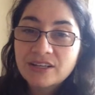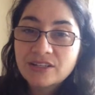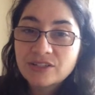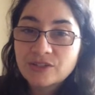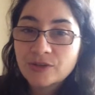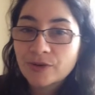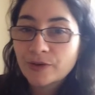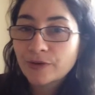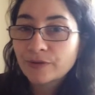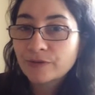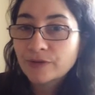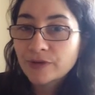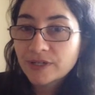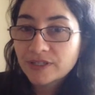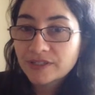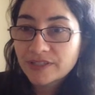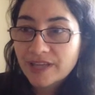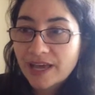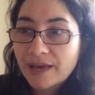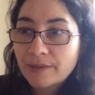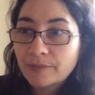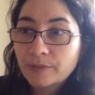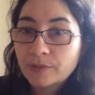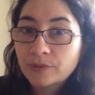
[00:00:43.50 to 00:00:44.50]
so for
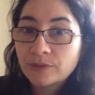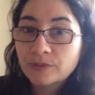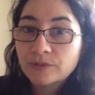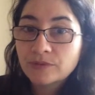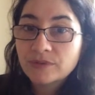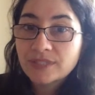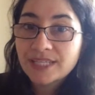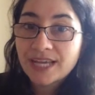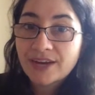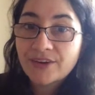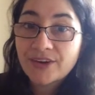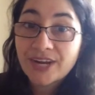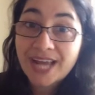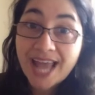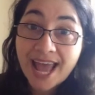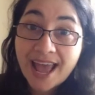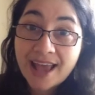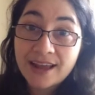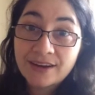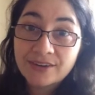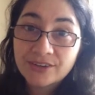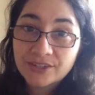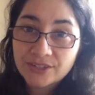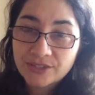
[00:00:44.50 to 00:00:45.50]
example, dairy
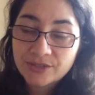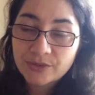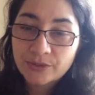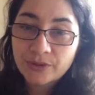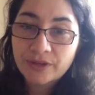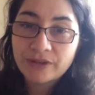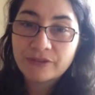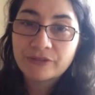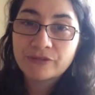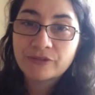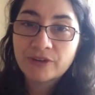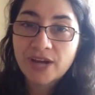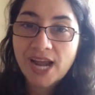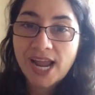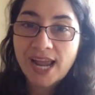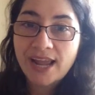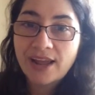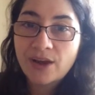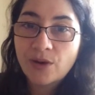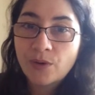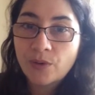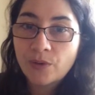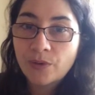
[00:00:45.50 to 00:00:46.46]
and soy-free,